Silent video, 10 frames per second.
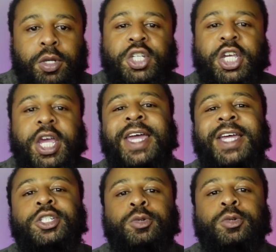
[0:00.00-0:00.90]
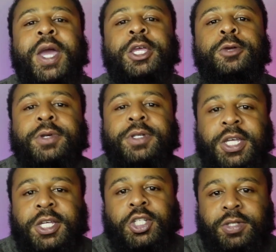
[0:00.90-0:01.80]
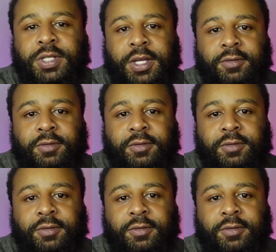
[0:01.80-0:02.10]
change the way you present yourself.